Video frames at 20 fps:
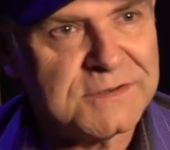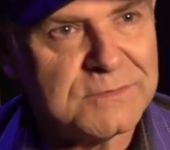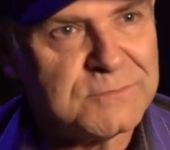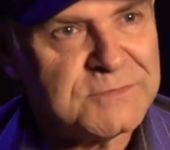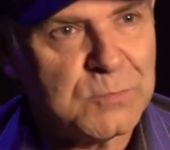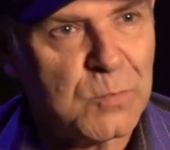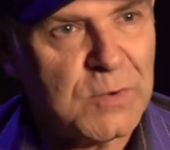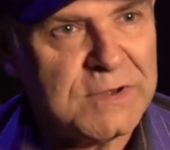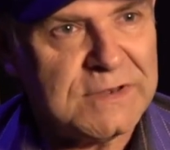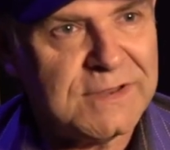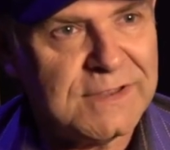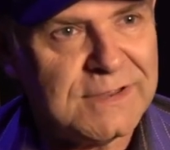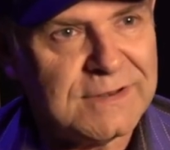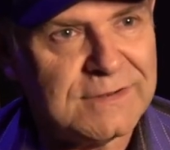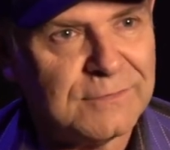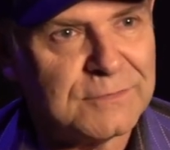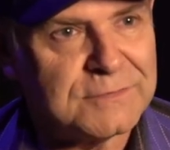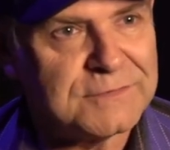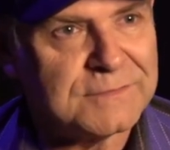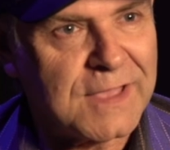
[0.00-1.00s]
and it was windy
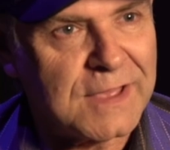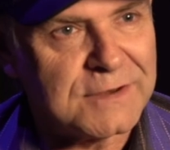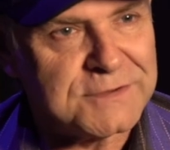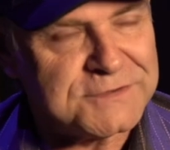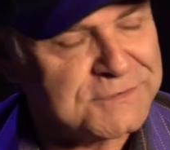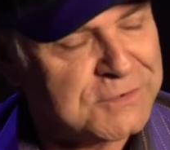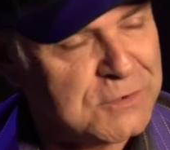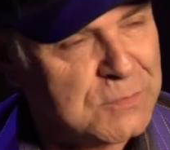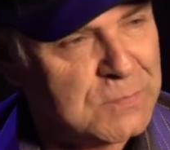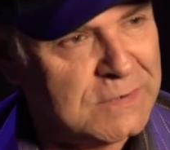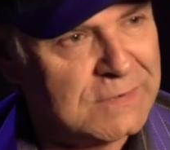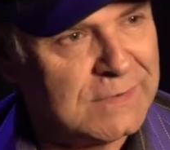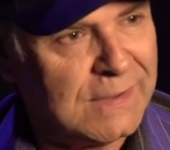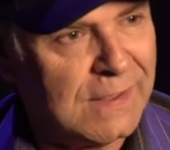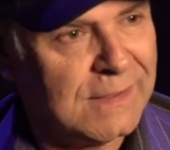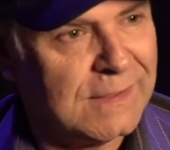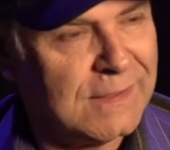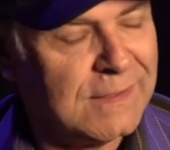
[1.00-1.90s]
and it looked kind of stupid.